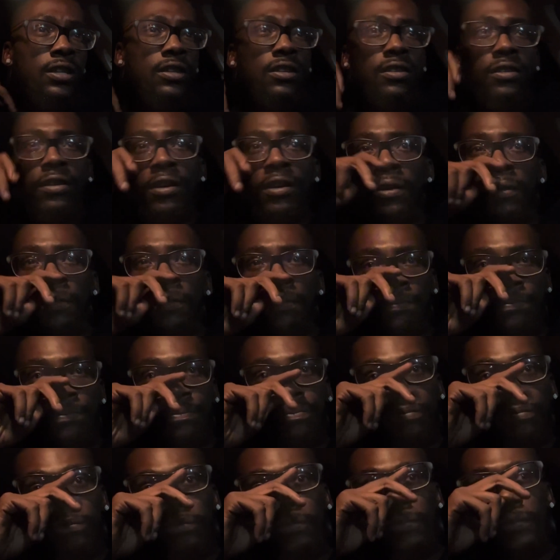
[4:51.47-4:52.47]
You know,
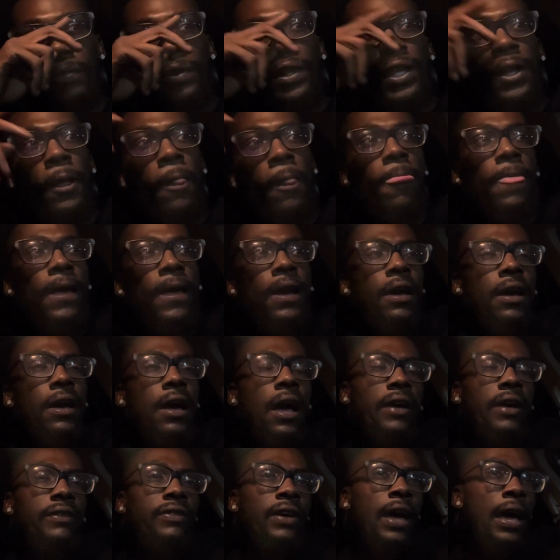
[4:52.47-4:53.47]

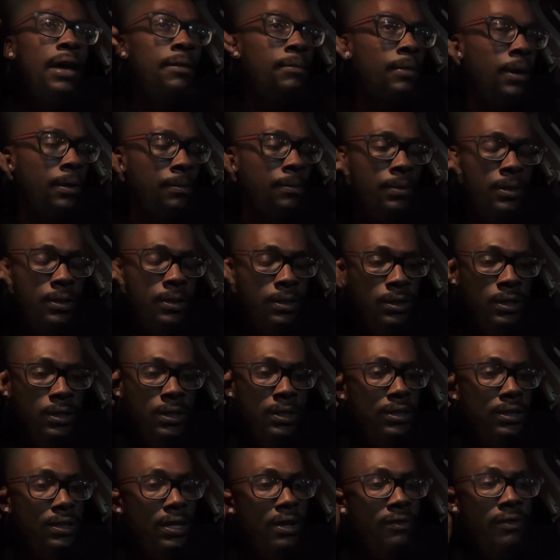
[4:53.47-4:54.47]
I've had my
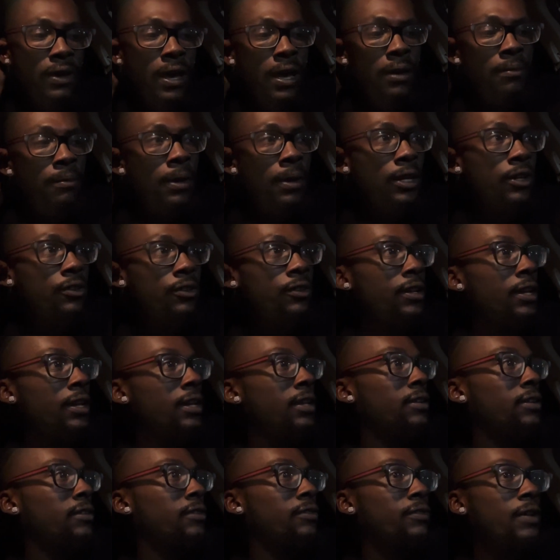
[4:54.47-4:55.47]
business, I've had my
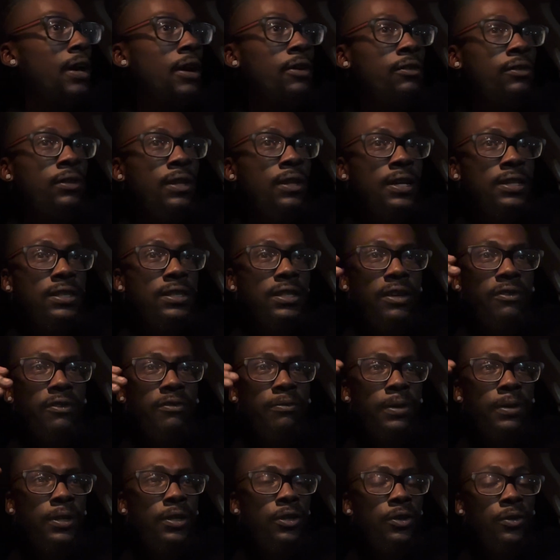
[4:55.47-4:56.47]
creative outlets, I've
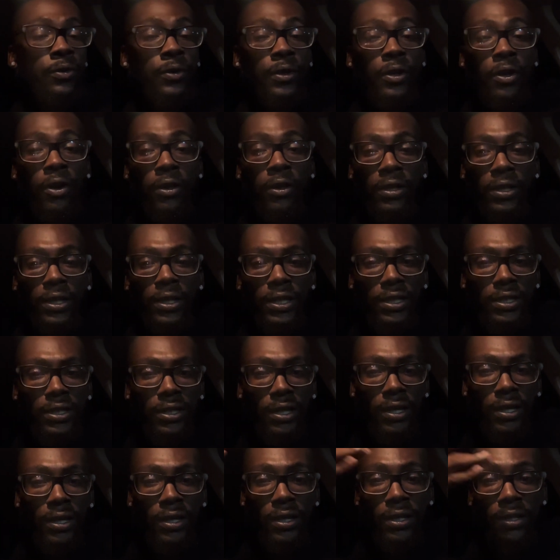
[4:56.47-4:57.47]
been doing all of these
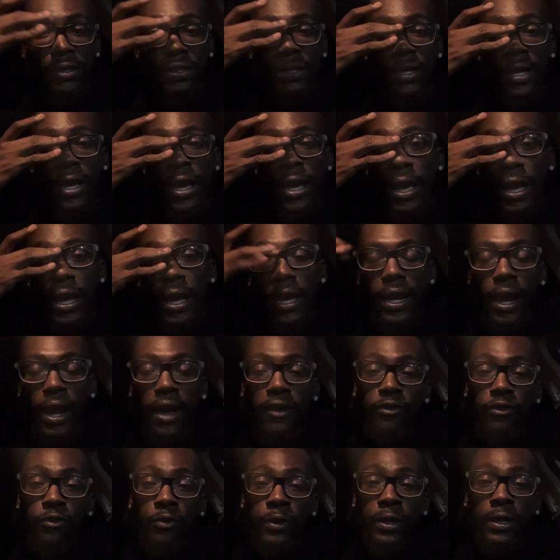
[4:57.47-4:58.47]
things, and
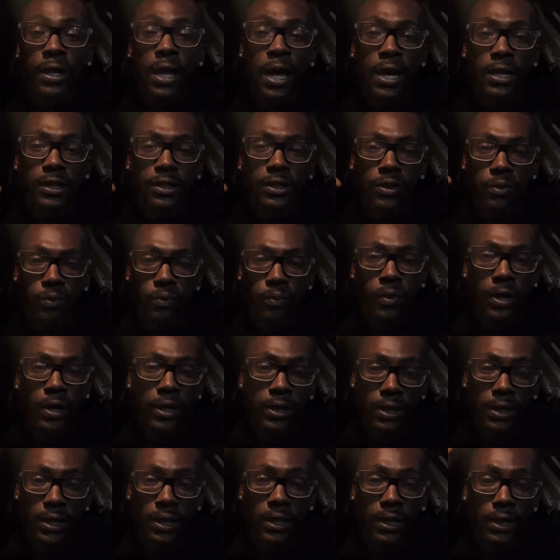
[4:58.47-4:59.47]
I've realized the one
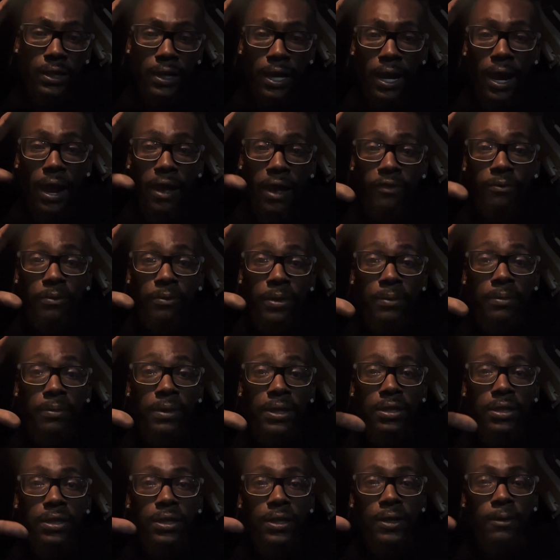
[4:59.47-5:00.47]
thing that I've been
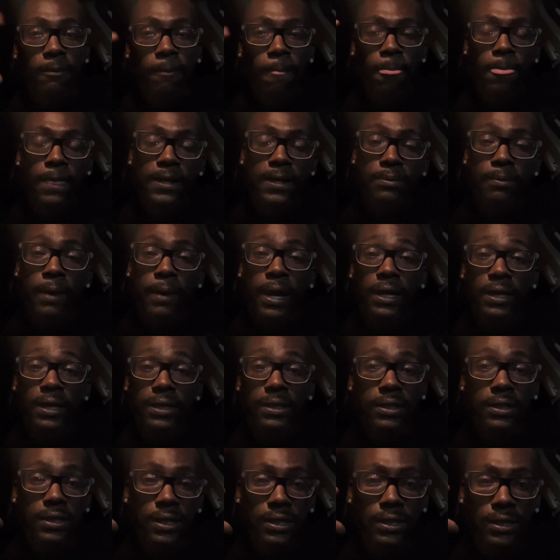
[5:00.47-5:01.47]
missing is my
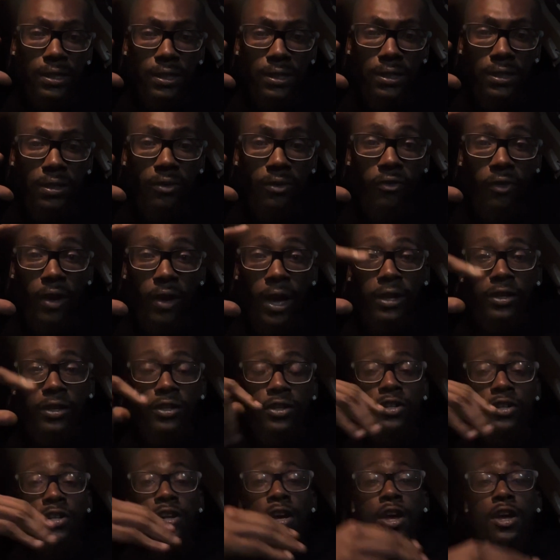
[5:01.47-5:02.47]
consistency
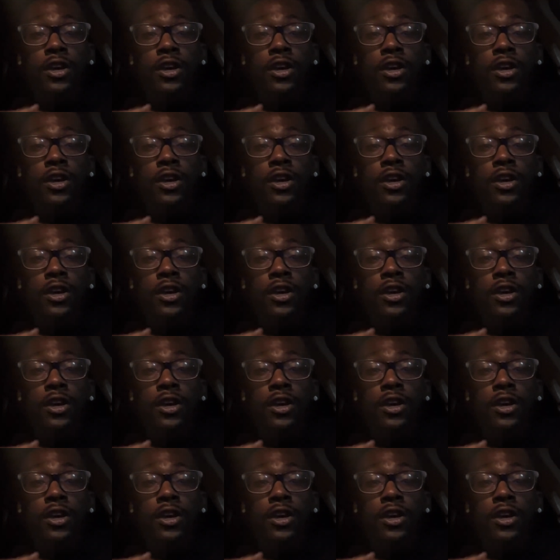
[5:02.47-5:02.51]
factor.